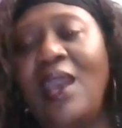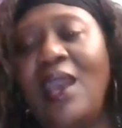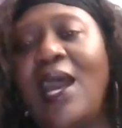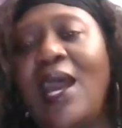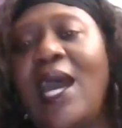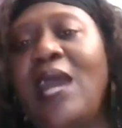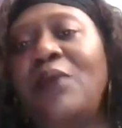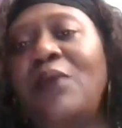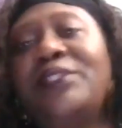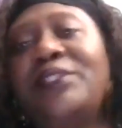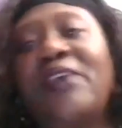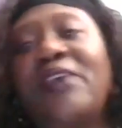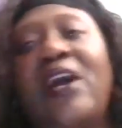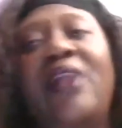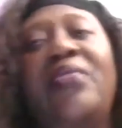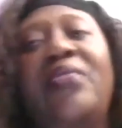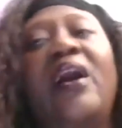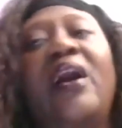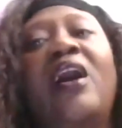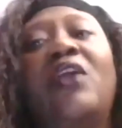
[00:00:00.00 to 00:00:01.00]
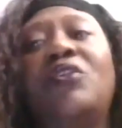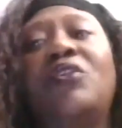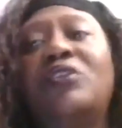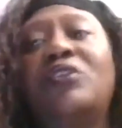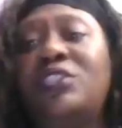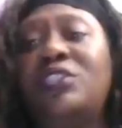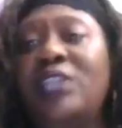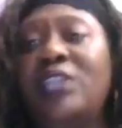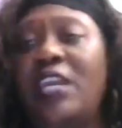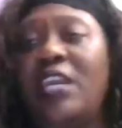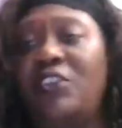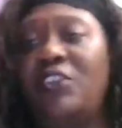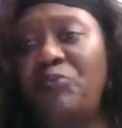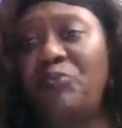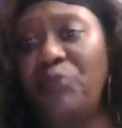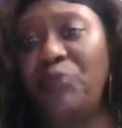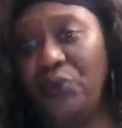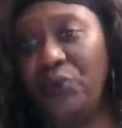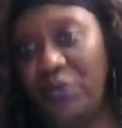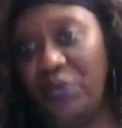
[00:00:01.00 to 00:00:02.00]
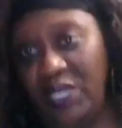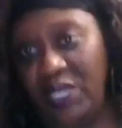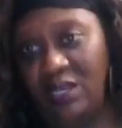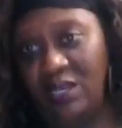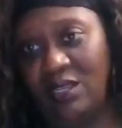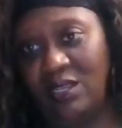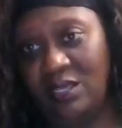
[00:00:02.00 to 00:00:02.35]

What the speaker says: I was on the other side of broken.